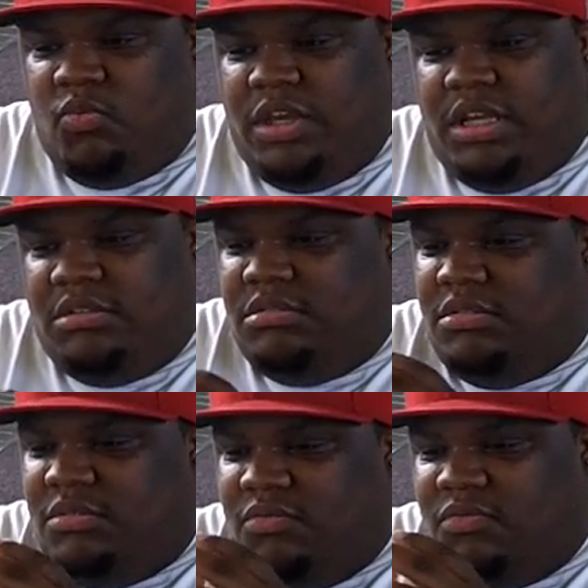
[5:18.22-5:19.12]
we
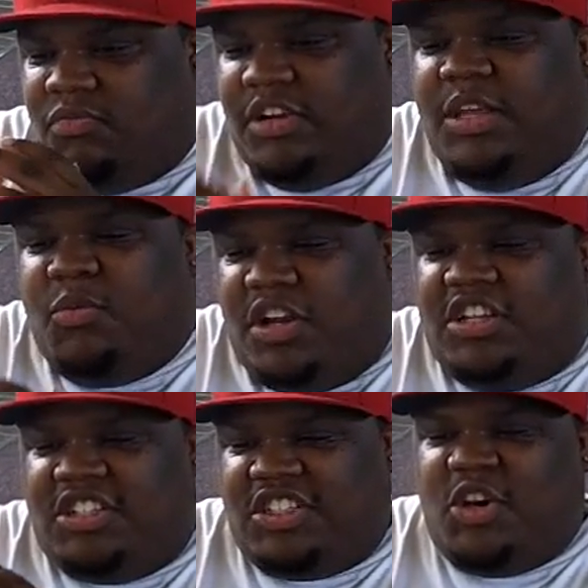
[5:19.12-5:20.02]
really wanted
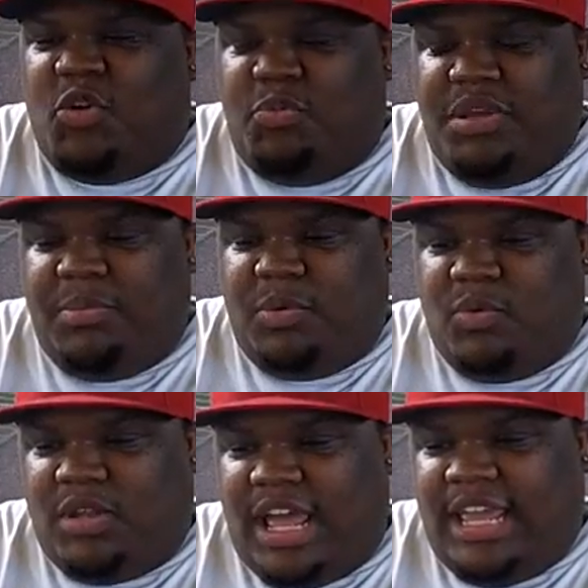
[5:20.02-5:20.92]
to show
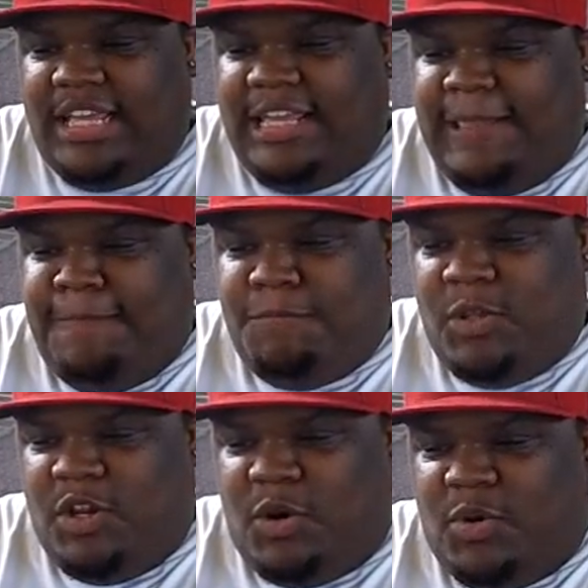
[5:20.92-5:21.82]
people, like,
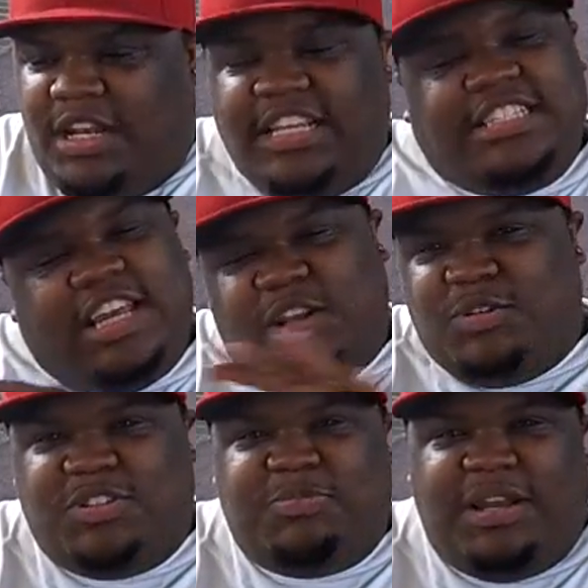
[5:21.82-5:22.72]
you know, and this ain't no
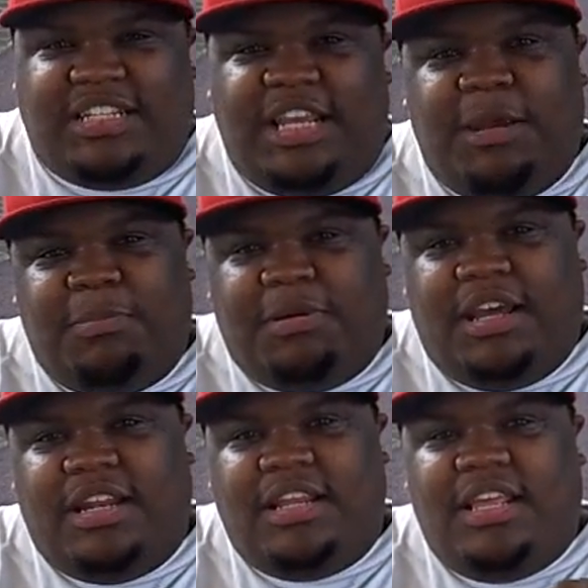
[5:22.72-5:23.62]
disrespect to him,
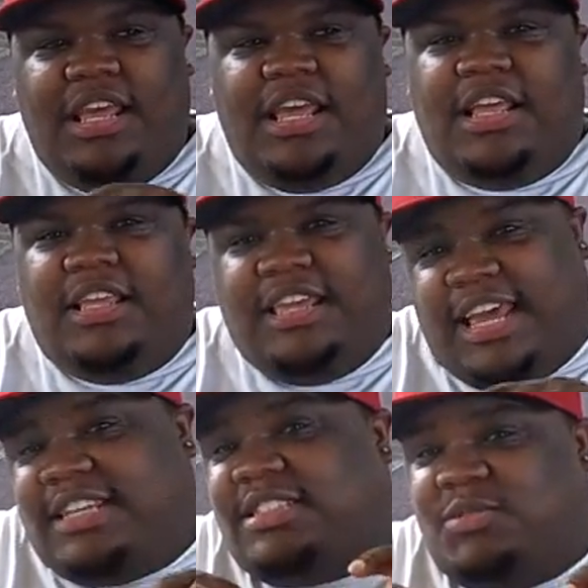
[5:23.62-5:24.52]
but
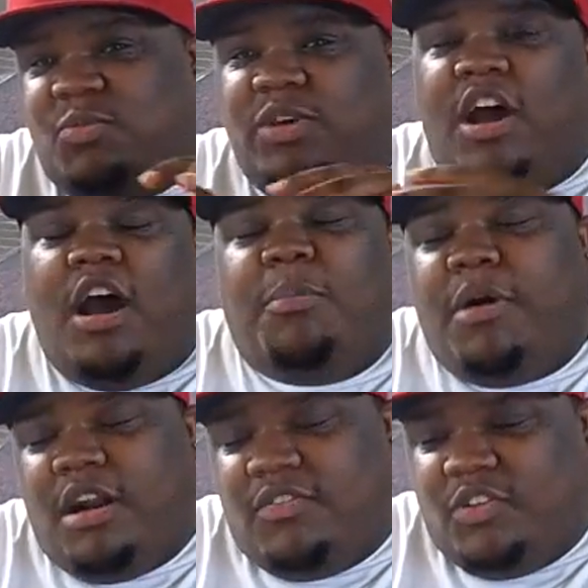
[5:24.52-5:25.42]
yes, we are
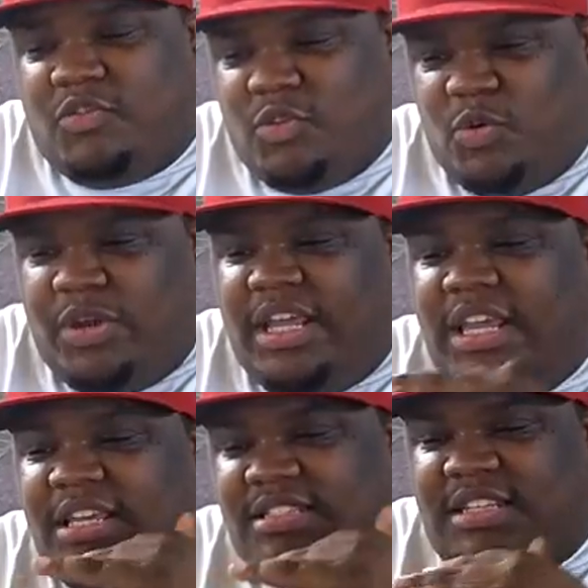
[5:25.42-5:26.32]
part of a crew and
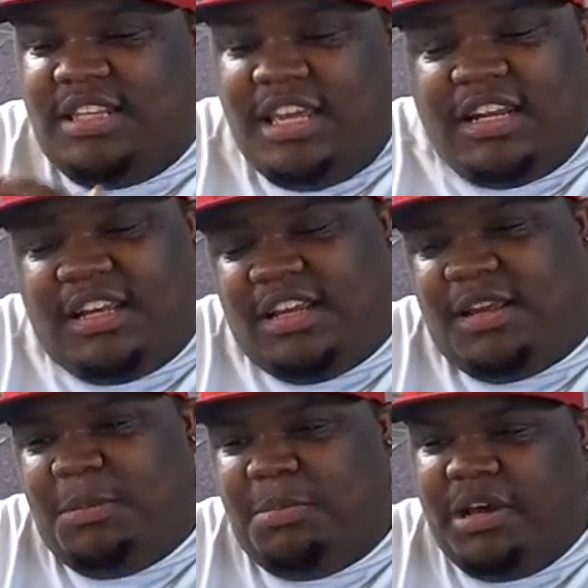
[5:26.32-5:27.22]
he is the leader,
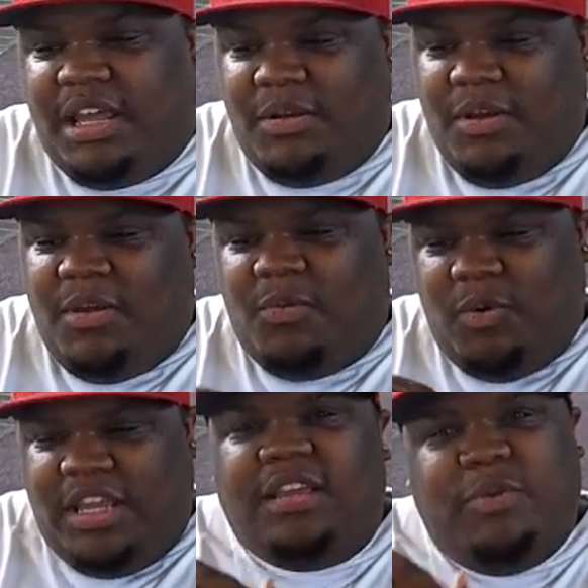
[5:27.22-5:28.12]
but
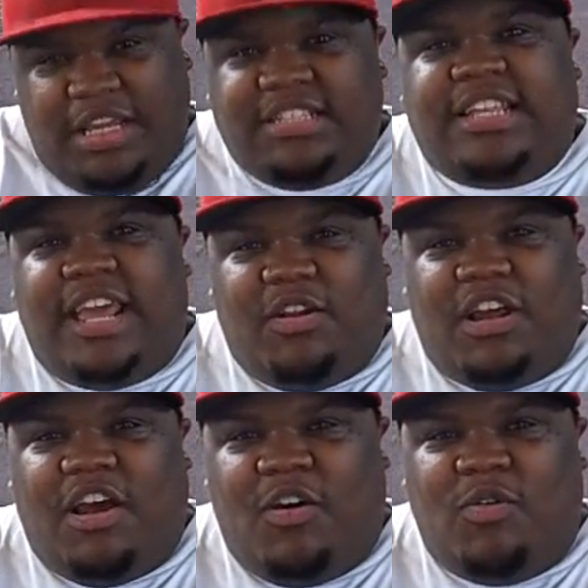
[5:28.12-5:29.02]
we can stand on
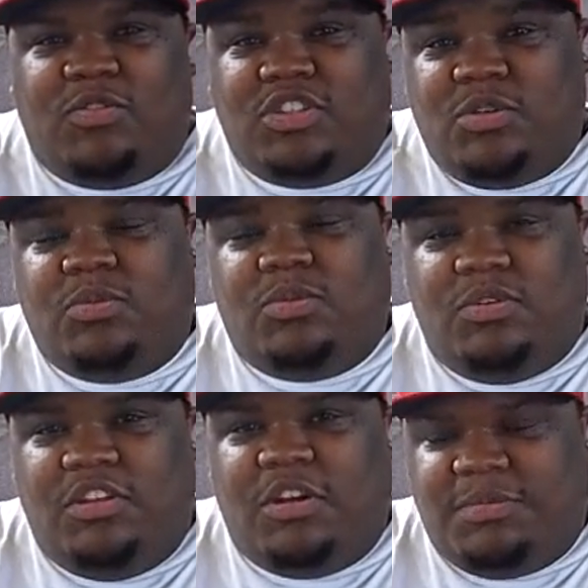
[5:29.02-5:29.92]
our own too.
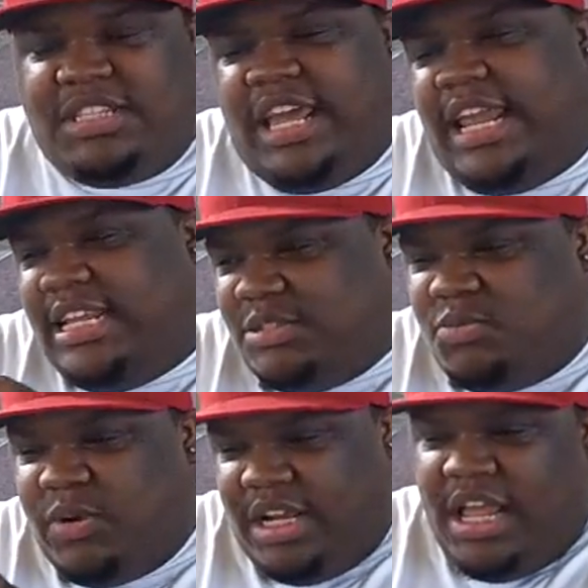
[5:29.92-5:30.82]
You know what I'm saying? And this
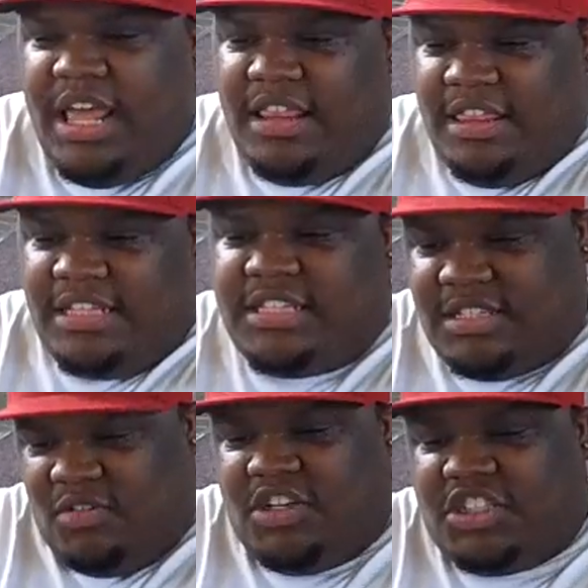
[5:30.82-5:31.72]
is what this
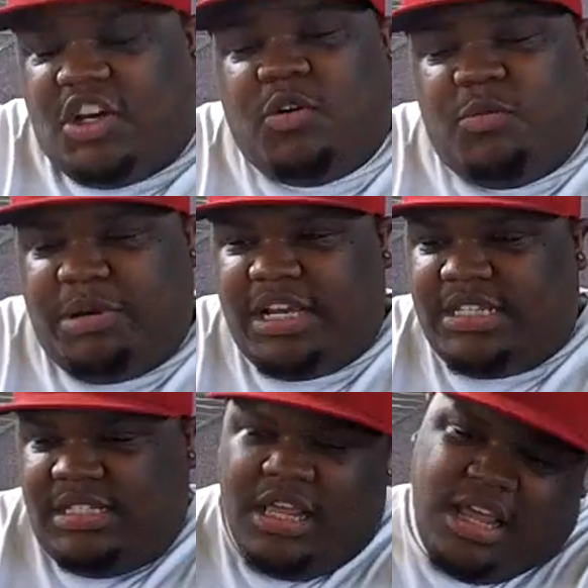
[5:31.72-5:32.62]
is going to show, because